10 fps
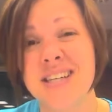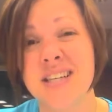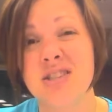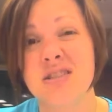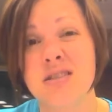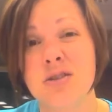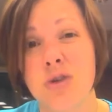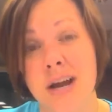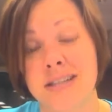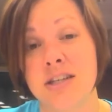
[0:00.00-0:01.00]

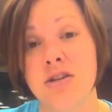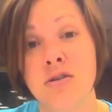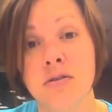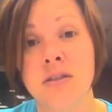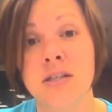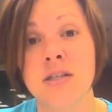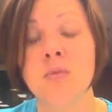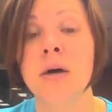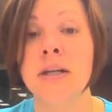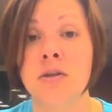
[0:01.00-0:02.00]
Sir Isaac Newton is the
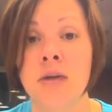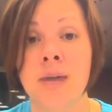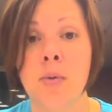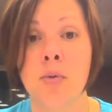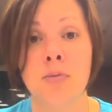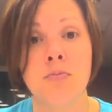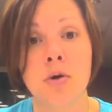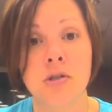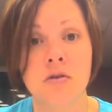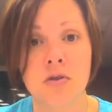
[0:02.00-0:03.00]
one who came up with
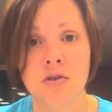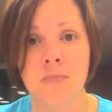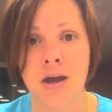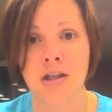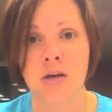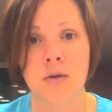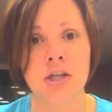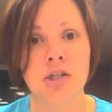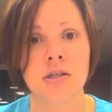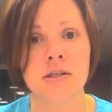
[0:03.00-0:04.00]
most of those math
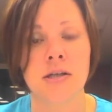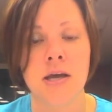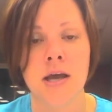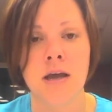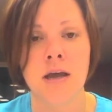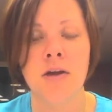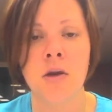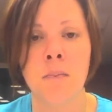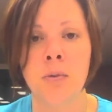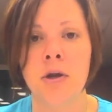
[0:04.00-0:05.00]
equations. A very
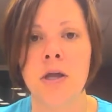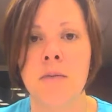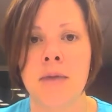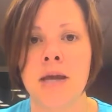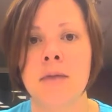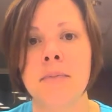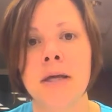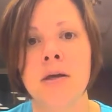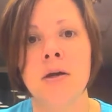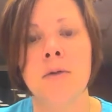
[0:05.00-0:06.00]
brilliant man, but
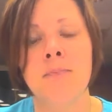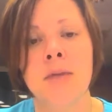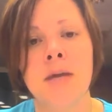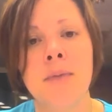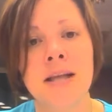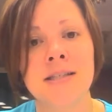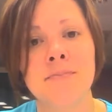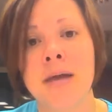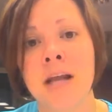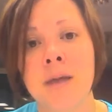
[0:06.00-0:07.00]
he made
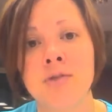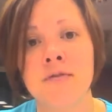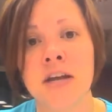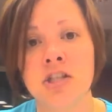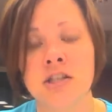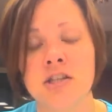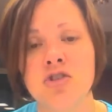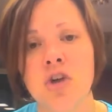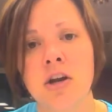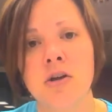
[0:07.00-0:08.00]
many observations and
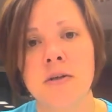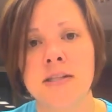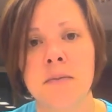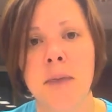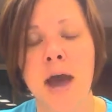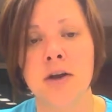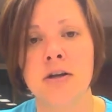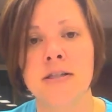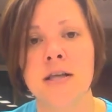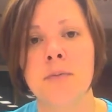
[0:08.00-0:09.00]
started noticing
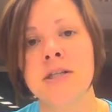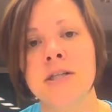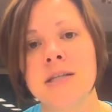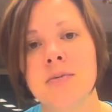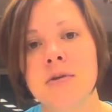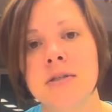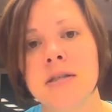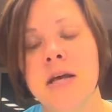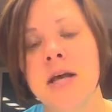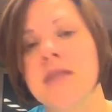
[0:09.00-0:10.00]
patterns and principles
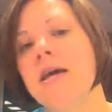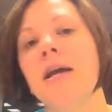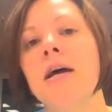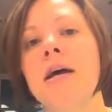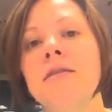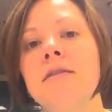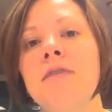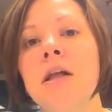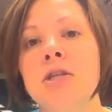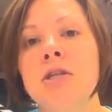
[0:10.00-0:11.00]
that
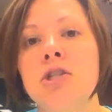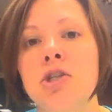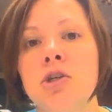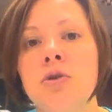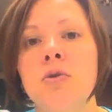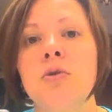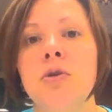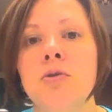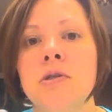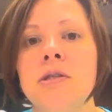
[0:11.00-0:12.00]
developed into
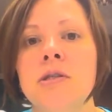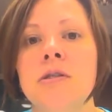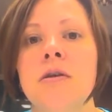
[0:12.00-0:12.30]
Newton's